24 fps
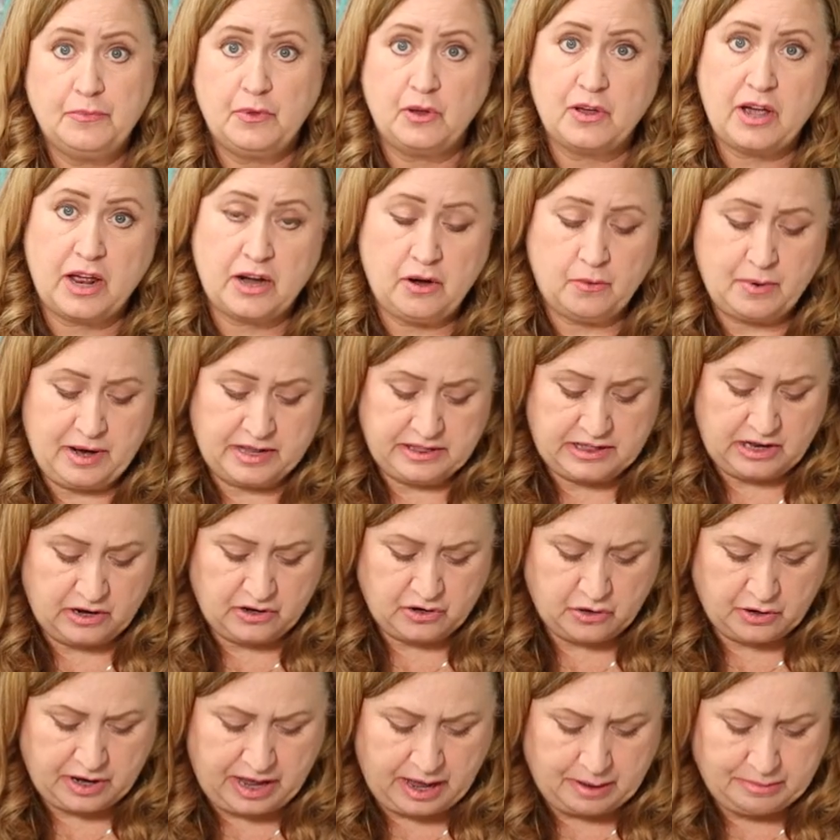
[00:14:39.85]
You got it right there in
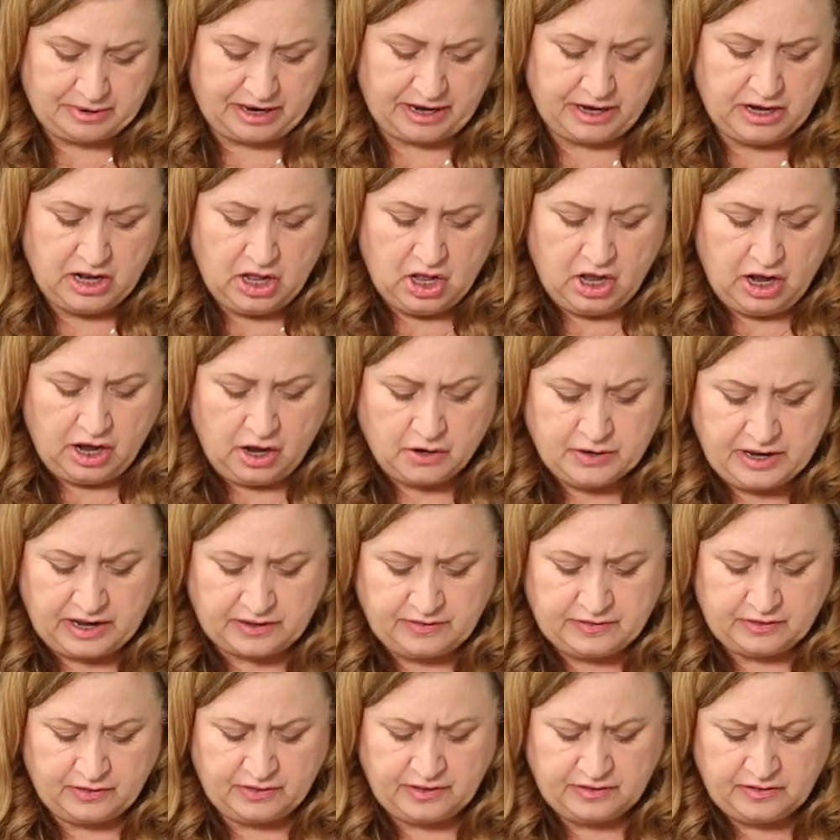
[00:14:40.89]
your cabinet. Okay,
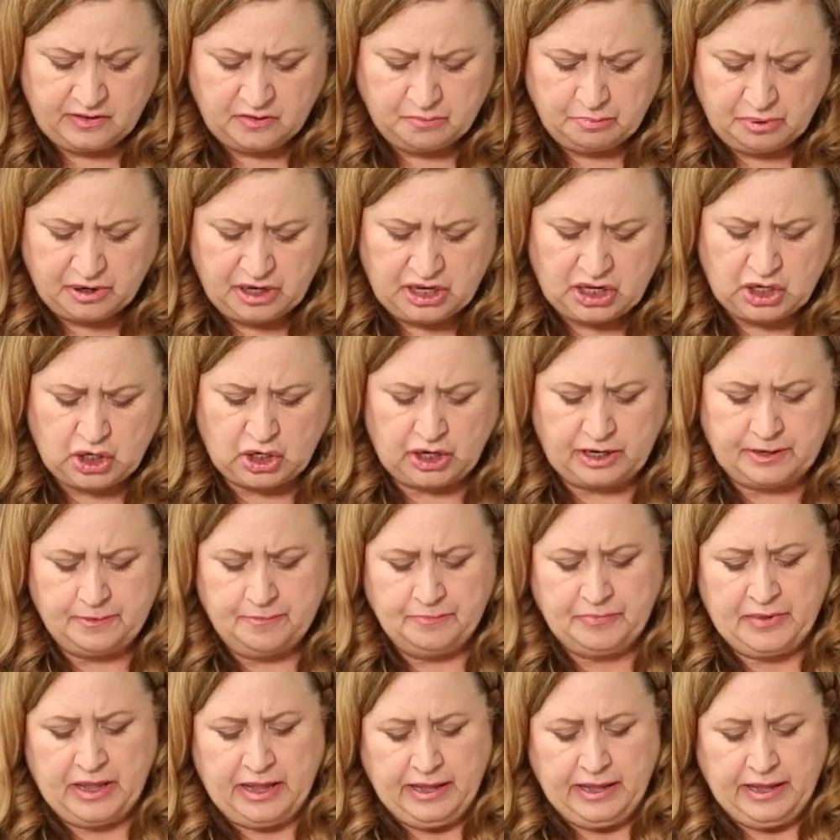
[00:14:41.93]
so this is pretty good.